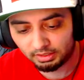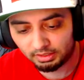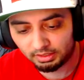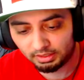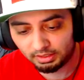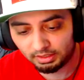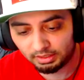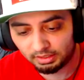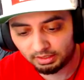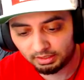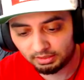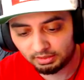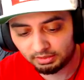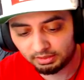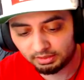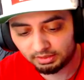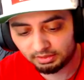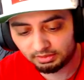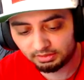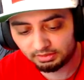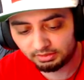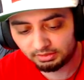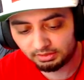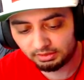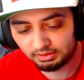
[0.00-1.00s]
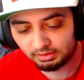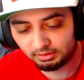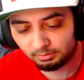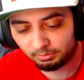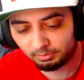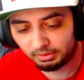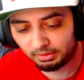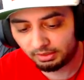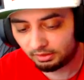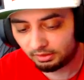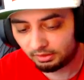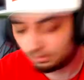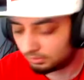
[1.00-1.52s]
in in the in the
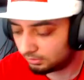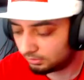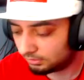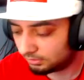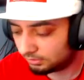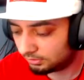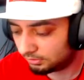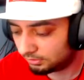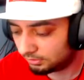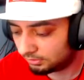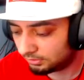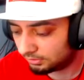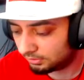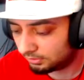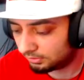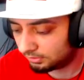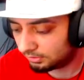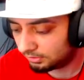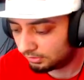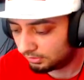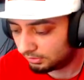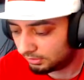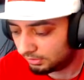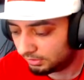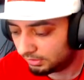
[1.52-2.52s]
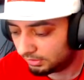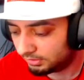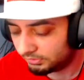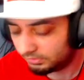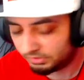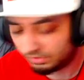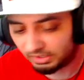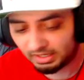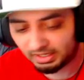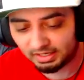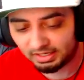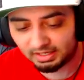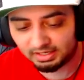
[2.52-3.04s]
pack? Did
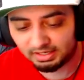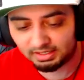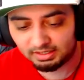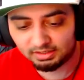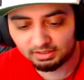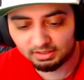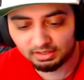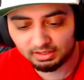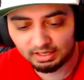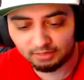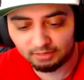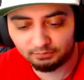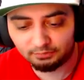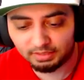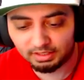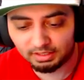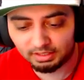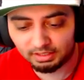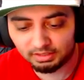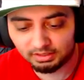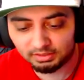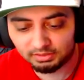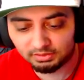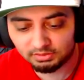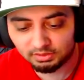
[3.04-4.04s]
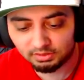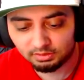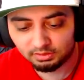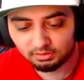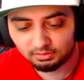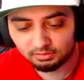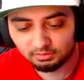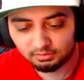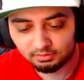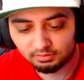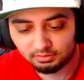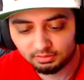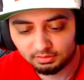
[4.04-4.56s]
I leak? I think I leaked.
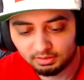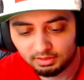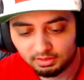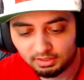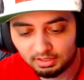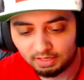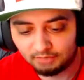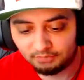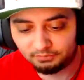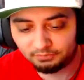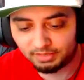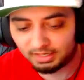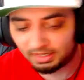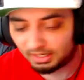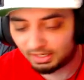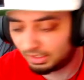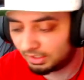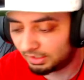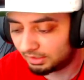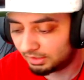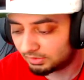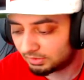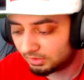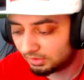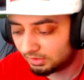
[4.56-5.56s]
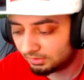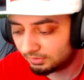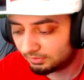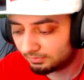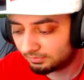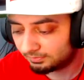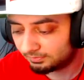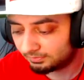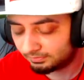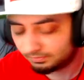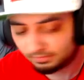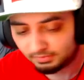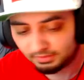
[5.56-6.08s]
I think I leaked.
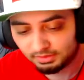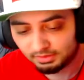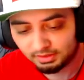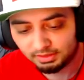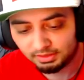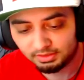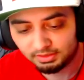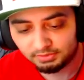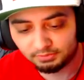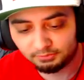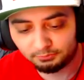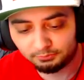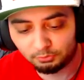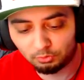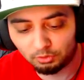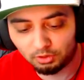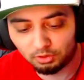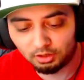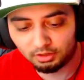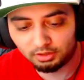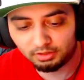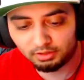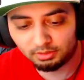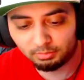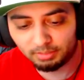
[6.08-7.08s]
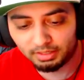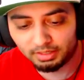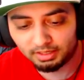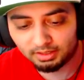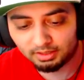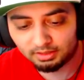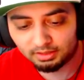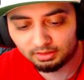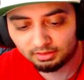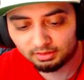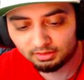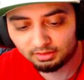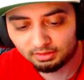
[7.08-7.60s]
It's a full art in the back.
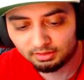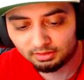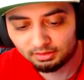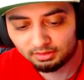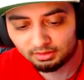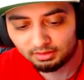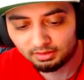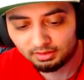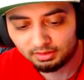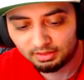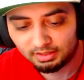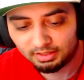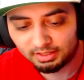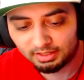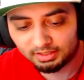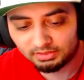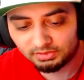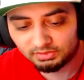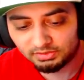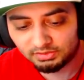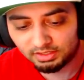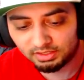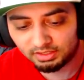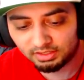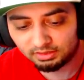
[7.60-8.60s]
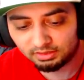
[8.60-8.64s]
I can see it.